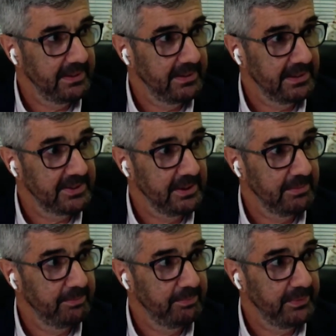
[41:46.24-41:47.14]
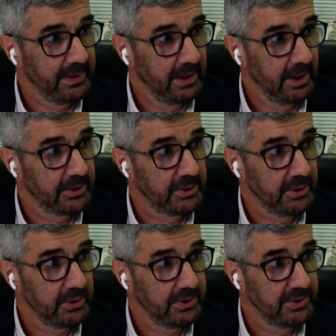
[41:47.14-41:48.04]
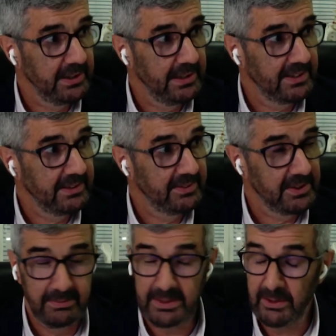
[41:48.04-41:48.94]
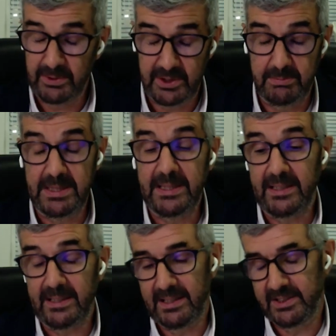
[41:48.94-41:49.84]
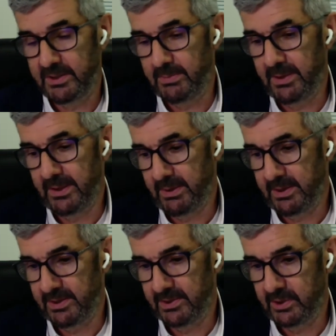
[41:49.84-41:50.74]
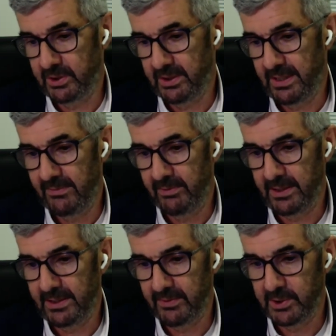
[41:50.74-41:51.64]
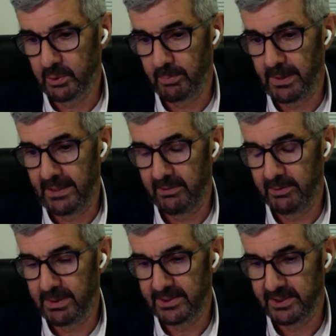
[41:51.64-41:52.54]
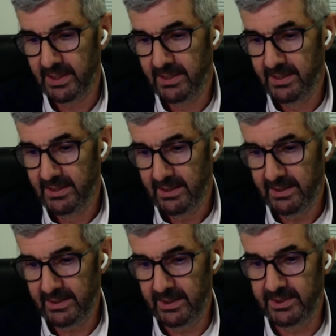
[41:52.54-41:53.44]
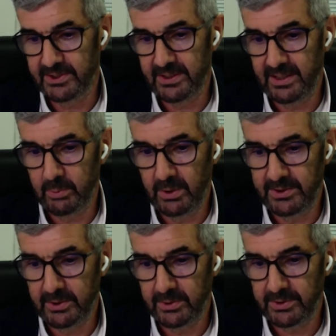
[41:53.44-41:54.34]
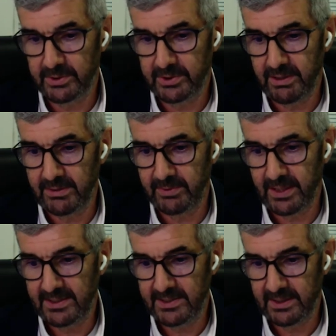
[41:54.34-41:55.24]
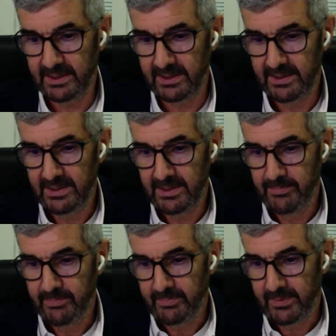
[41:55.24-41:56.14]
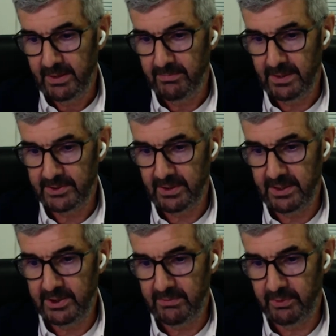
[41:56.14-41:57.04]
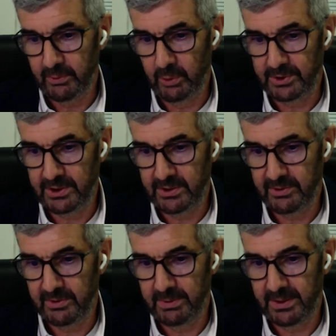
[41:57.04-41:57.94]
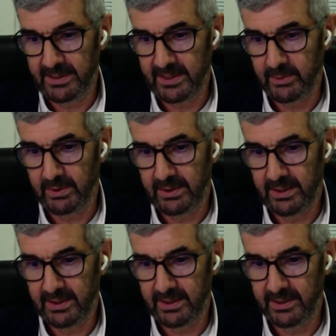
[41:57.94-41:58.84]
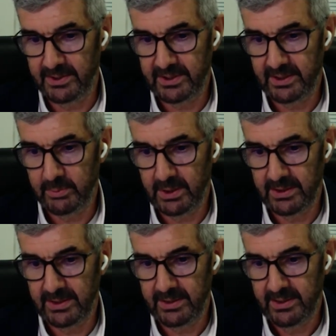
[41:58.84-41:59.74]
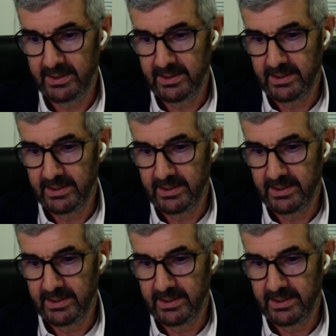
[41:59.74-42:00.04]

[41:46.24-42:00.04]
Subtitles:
think that's a hard choice, and to me, it has to be a decision that every individual parent makes. I can understand why doctors are advocating vaccination for all children, but equally, I can understand why